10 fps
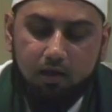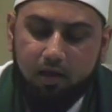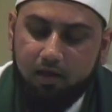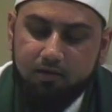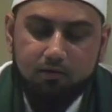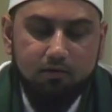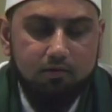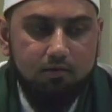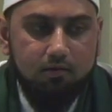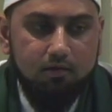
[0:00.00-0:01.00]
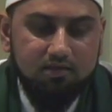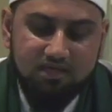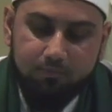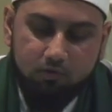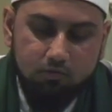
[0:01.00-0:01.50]
And
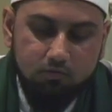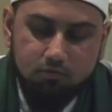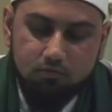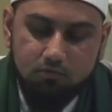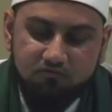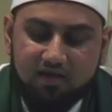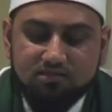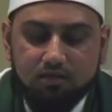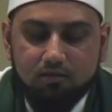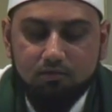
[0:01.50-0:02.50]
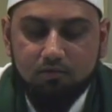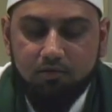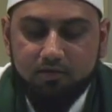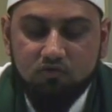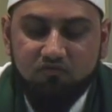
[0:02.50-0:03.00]
example, fasting, all
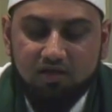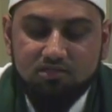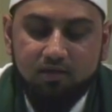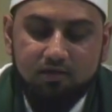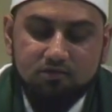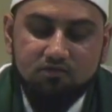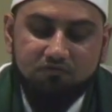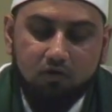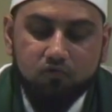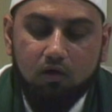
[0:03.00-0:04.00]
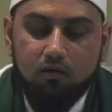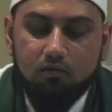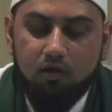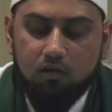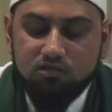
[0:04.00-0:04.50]
right? So fasting is fard.
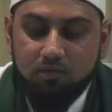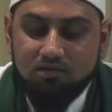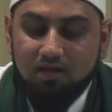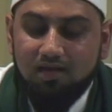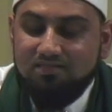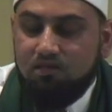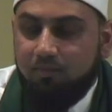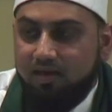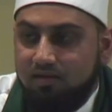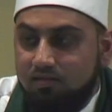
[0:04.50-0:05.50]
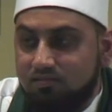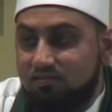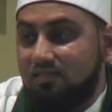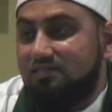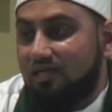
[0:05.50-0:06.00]
Allah subhanahu wa ta'ala has demanded us
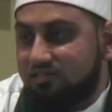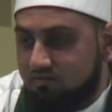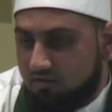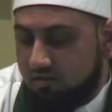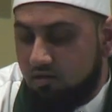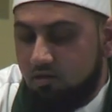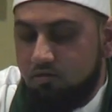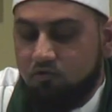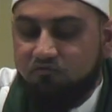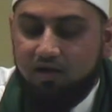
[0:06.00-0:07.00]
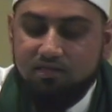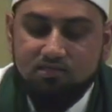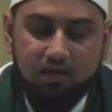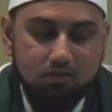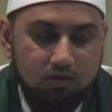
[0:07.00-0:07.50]
decisively to
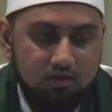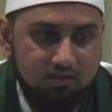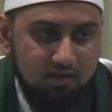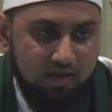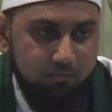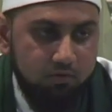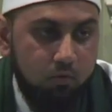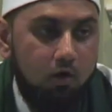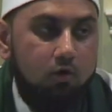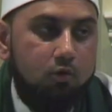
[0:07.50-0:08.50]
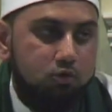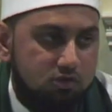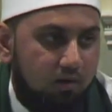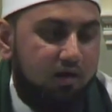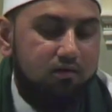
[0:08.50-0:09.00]
fast. Yeah, ayyuha alladhina amanu
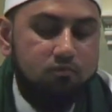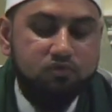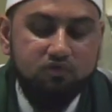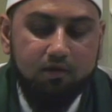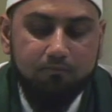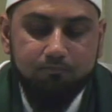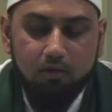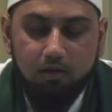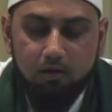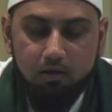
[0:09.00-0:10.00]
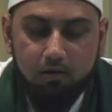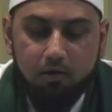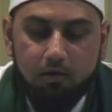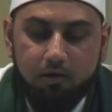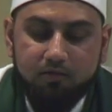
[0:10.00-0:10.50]
kutiba alaykum siyam.
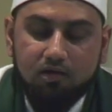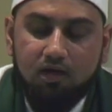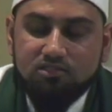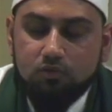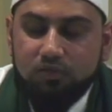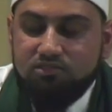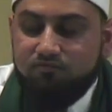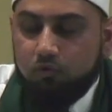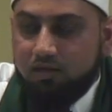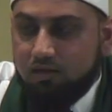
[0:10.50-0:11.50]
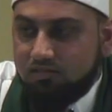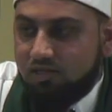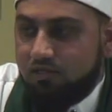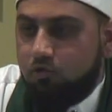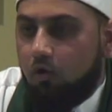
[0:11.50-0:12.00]
All right, the consequence of doing it is
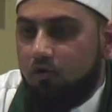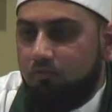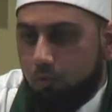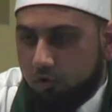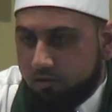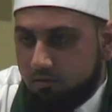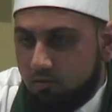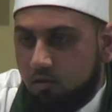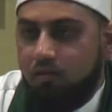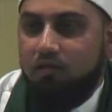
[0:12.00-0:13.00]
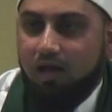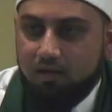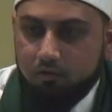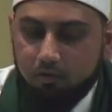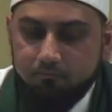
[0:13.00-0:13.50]
that you are rewarded in the akhirah.